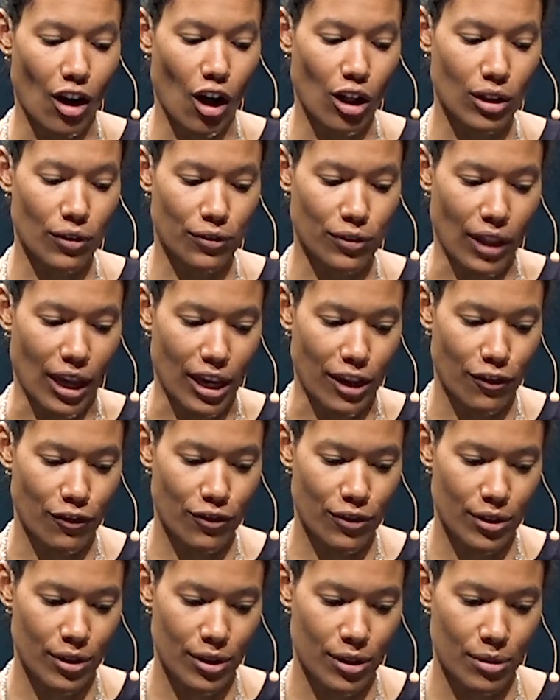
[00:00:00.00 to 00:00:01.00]
all of
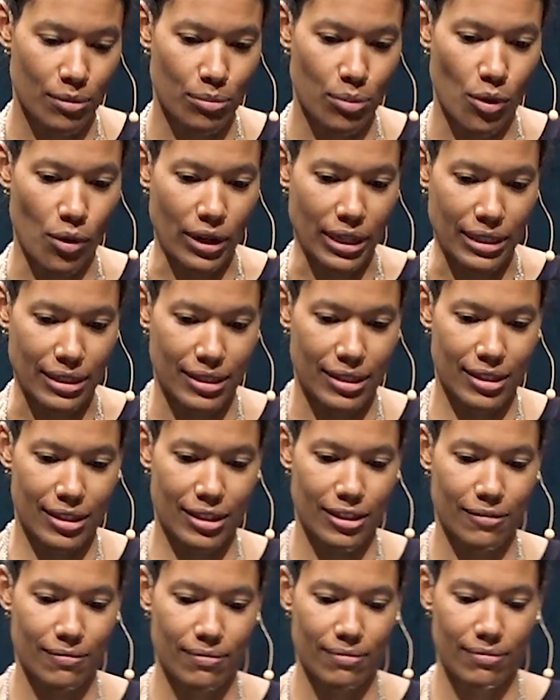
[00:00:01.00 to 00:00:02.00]
life points.
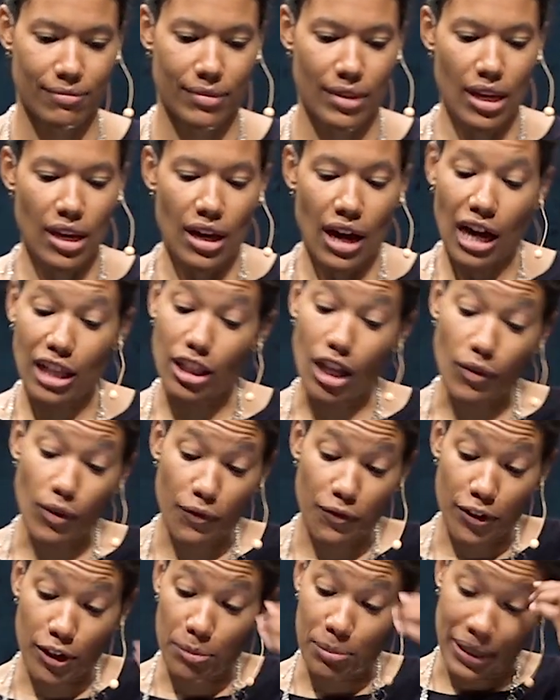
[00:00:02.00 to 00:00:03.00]
I love what
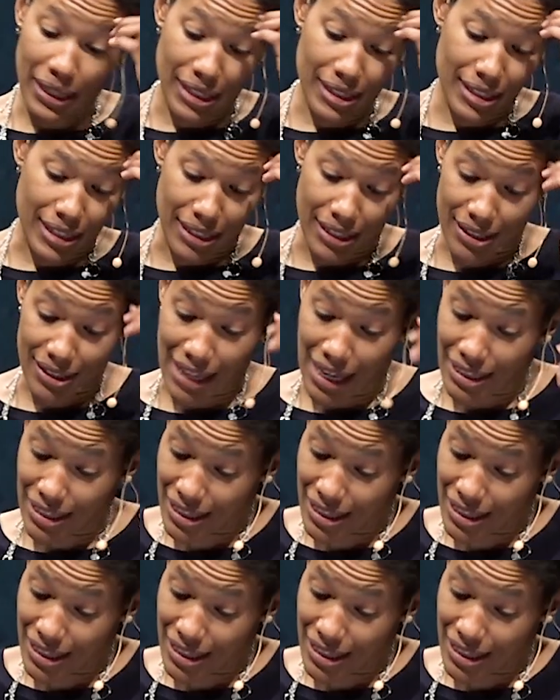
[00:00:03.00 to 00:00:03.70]
Philip Yancey says.